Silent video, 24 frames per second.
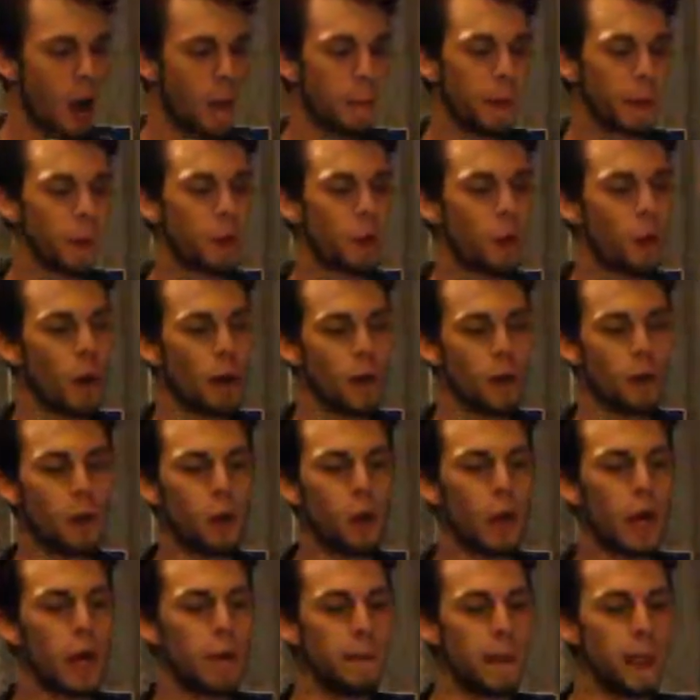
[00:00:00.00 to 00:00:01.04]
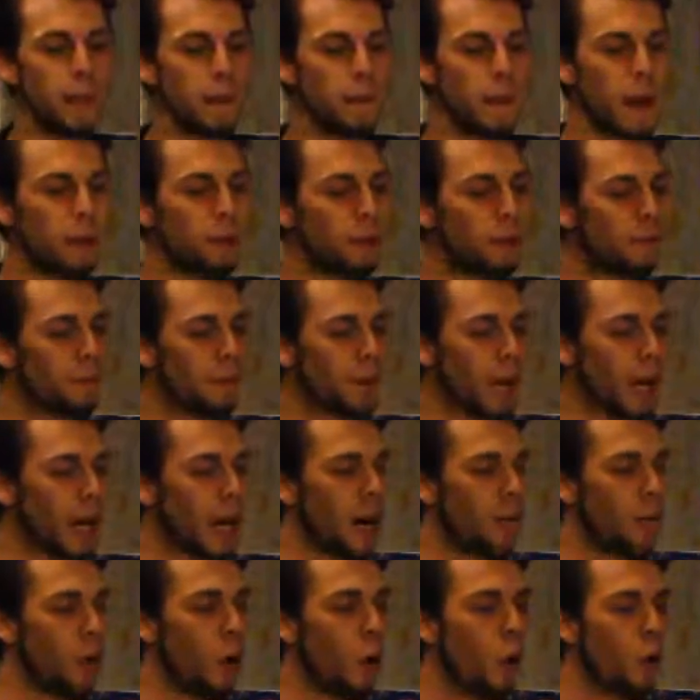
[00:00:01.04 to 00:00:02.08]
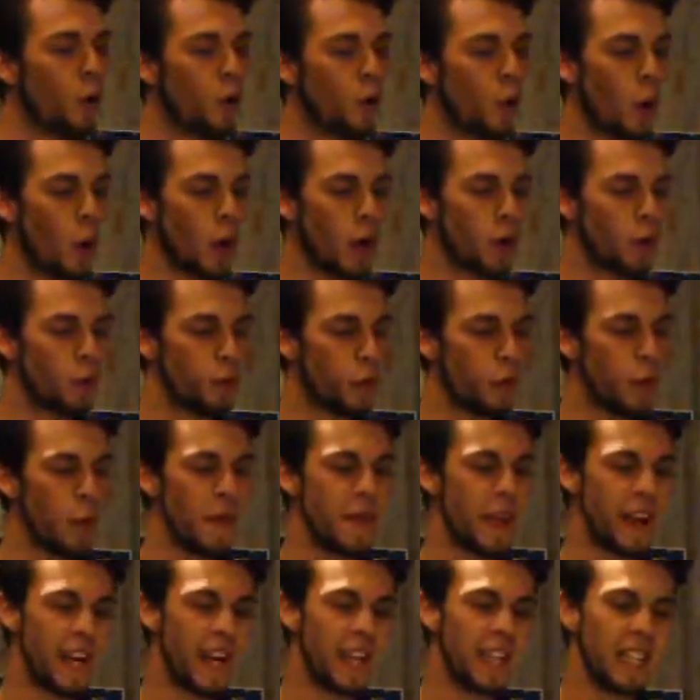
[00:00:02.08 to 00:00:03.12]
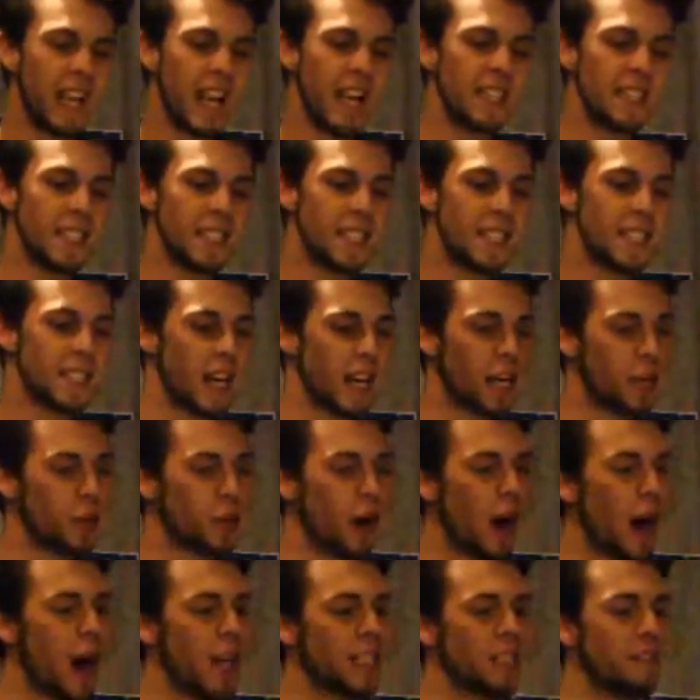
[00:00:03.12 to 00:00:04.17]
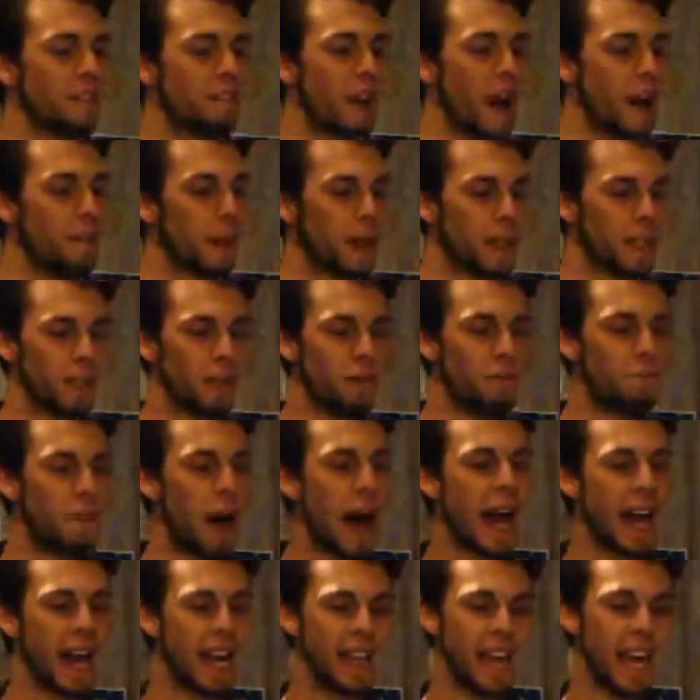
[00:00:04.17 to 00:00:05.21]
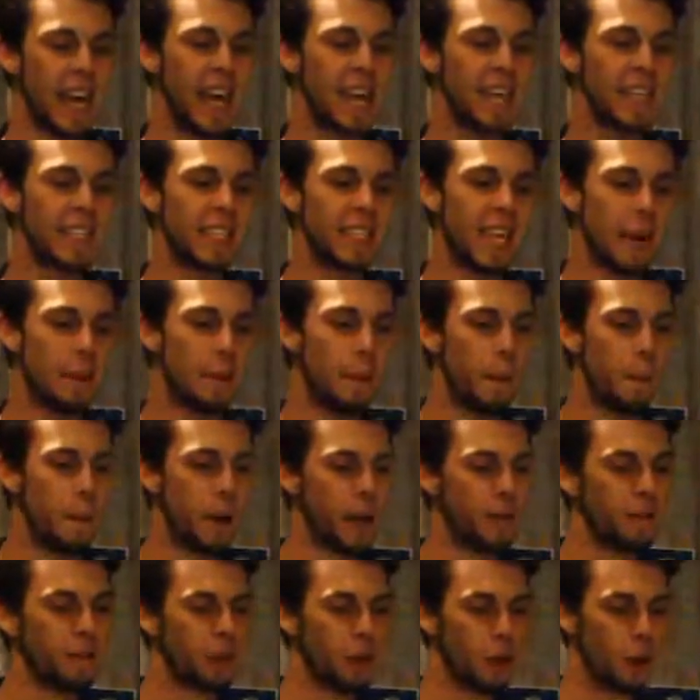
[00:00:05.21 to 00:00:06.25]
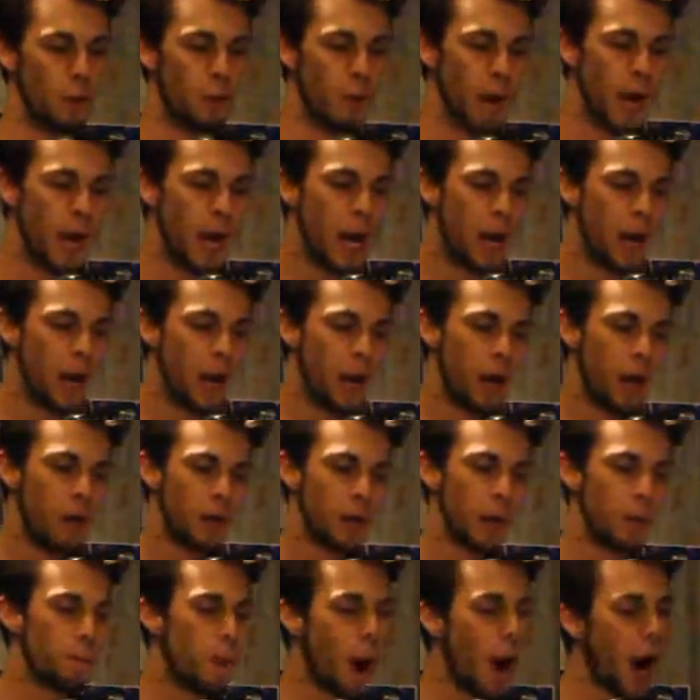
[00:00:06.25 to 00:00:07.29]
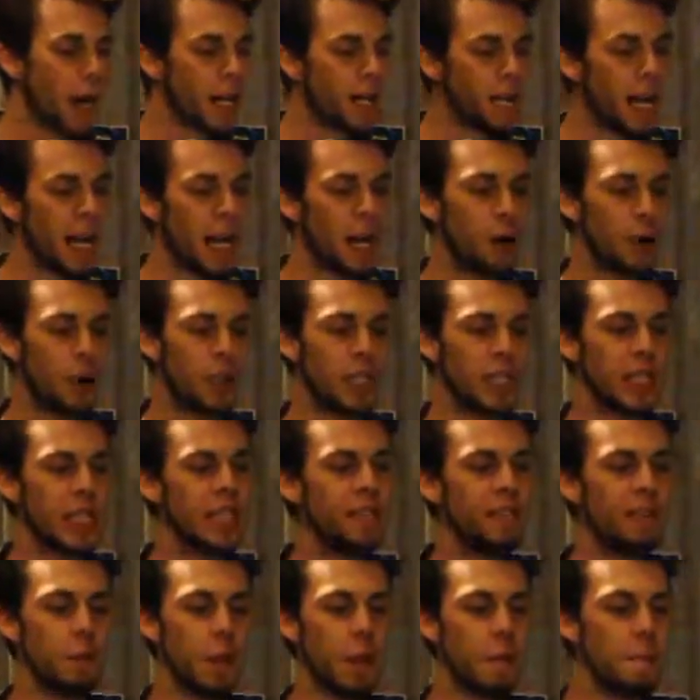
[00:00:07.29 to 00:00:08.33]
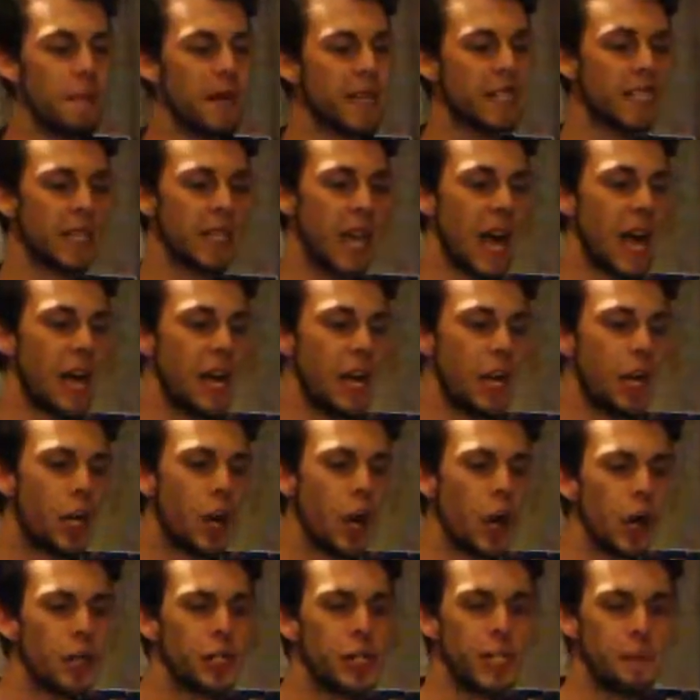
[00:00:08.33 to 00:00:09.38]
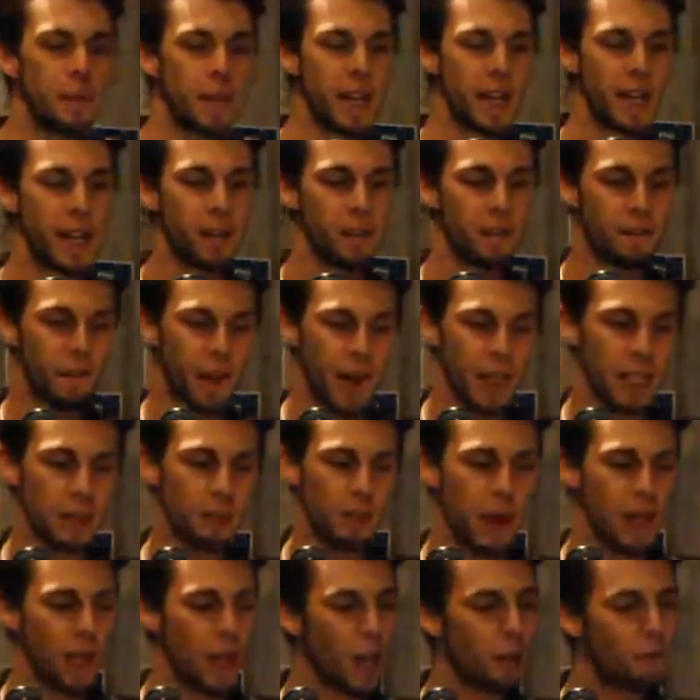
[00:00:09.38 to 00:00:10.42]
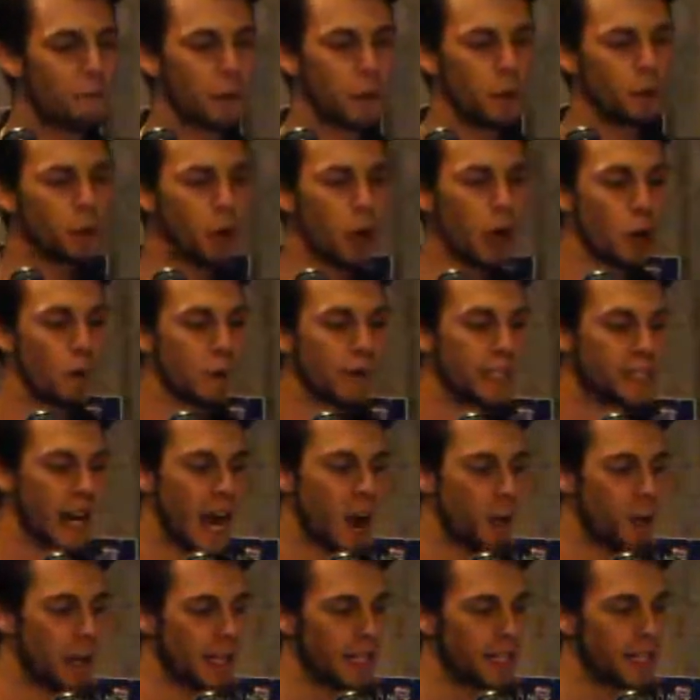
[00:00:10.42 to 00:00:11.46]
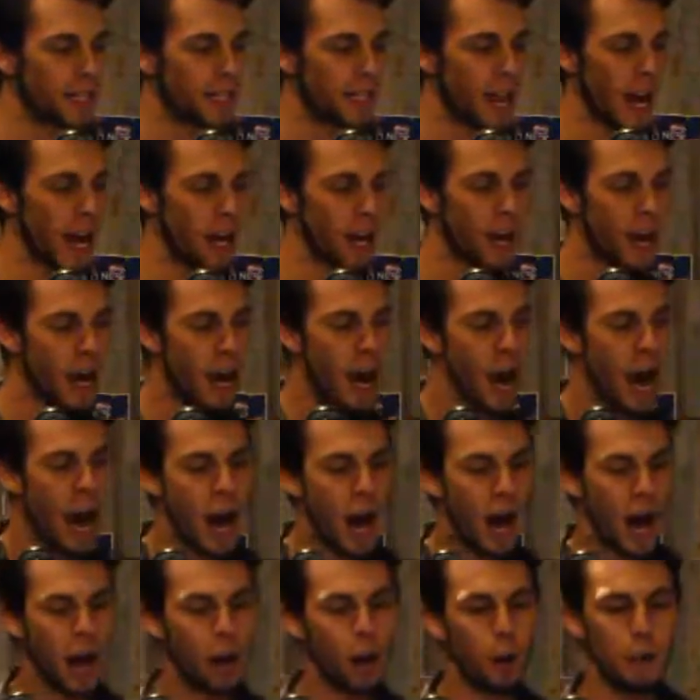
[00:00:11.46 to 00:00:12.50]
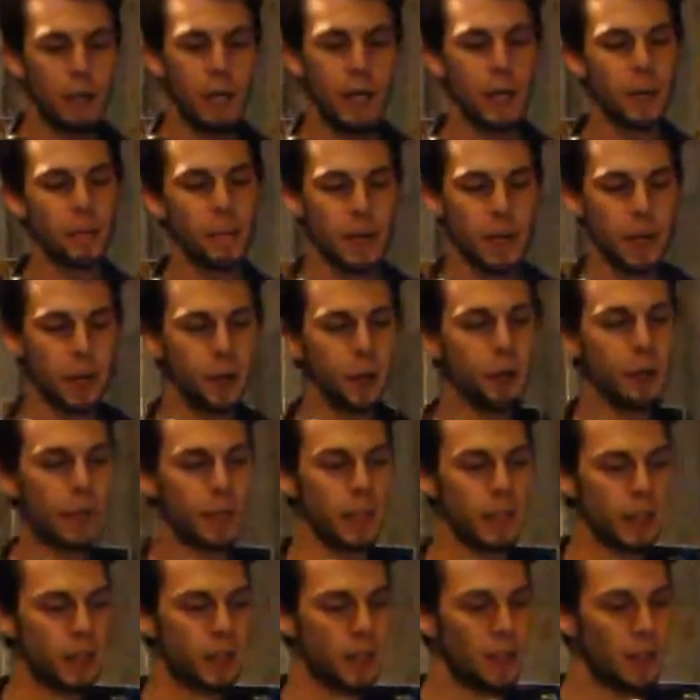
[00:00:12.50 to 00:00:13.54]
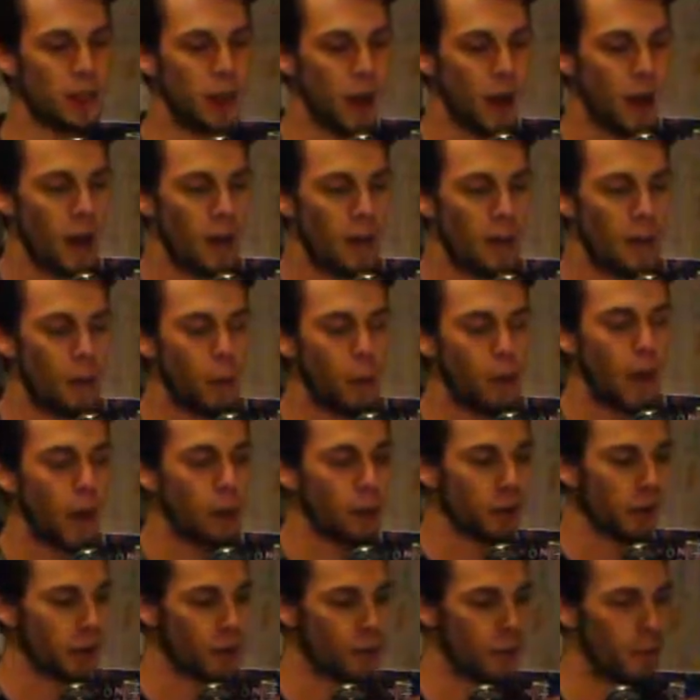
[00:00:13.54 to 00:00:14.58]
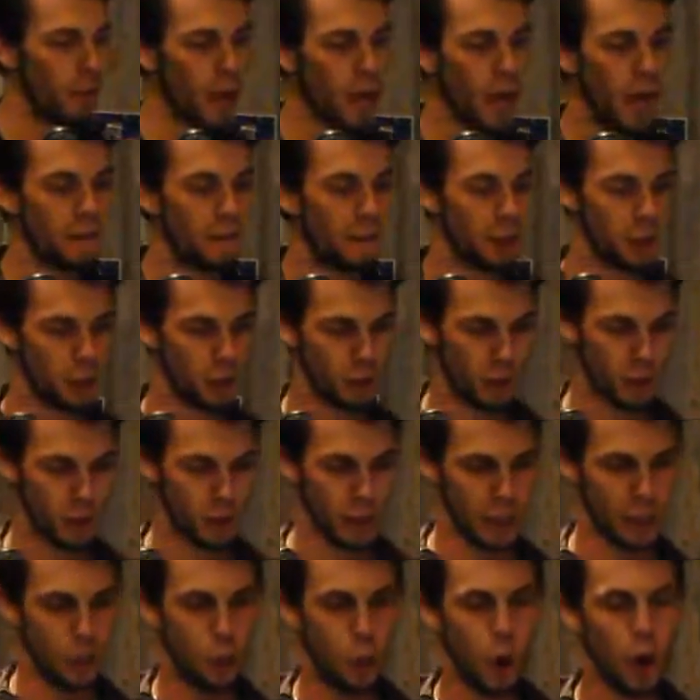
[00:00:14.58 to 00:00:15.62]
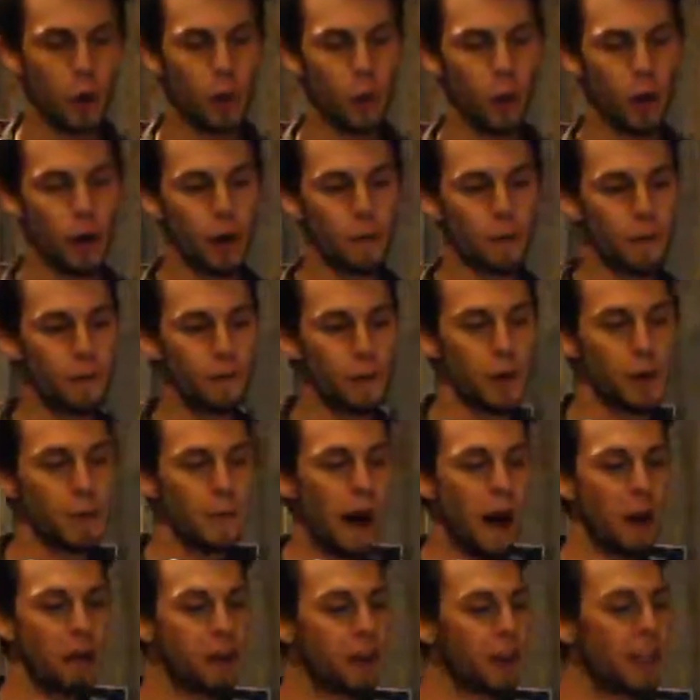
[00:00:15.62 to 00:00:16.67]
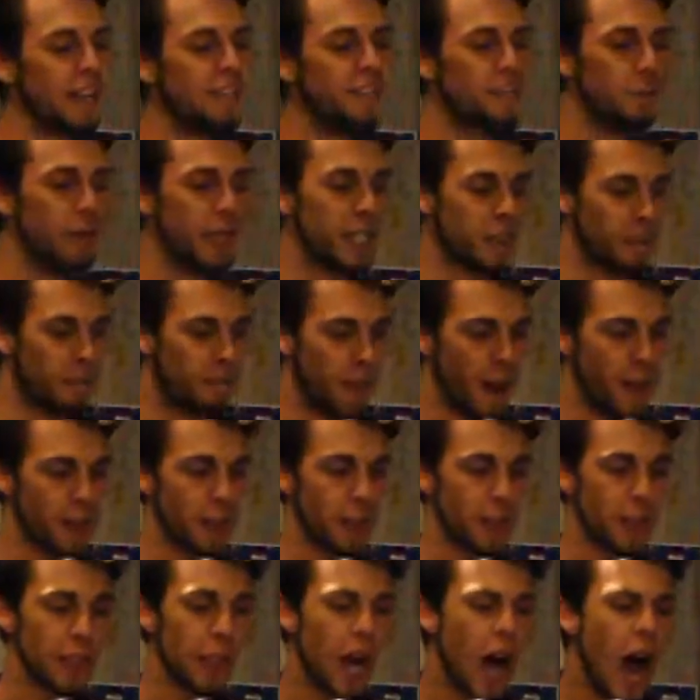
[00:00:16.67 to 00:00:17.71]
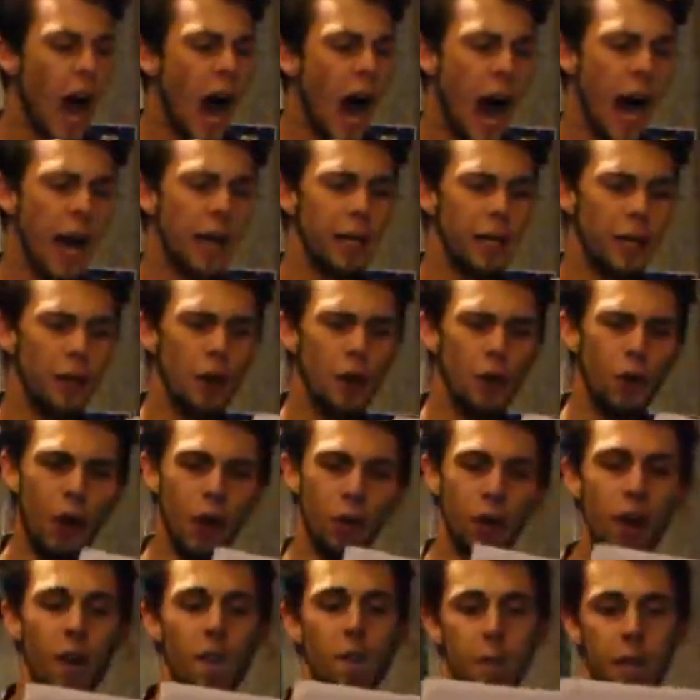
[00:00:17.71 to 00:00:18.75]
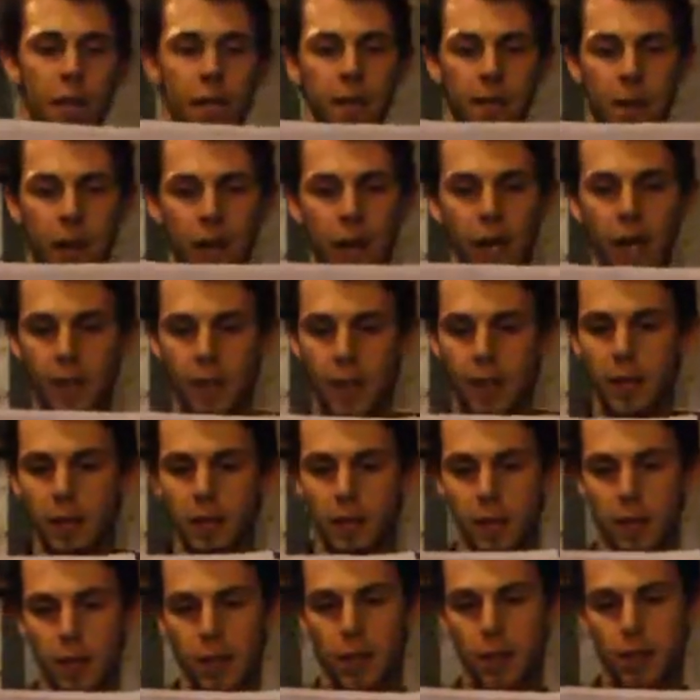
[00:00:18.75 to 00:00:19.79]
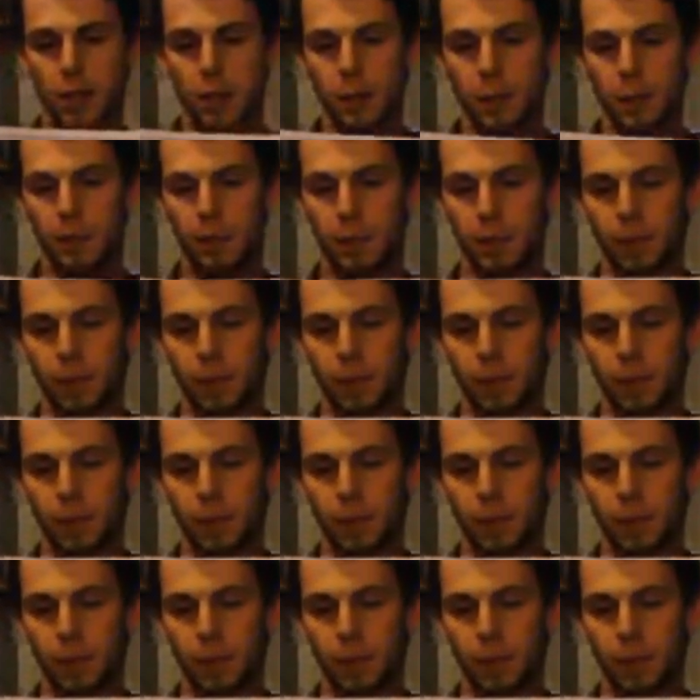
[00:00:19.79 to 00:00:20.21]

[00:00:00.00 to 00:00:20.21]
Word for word: But the way you greet me makes me feel like I'm the only one in the room, and then I glance inside your eyes and find myself back in that inescapable pit of doom. Your body language is leaving me misled, encouraging me to confess my love, but you turn me down instead. I don't mean to be a nuisance, but without you, my life is useless. One word from your mouth leaves me defenseless. I, you don't love me, and I sense this.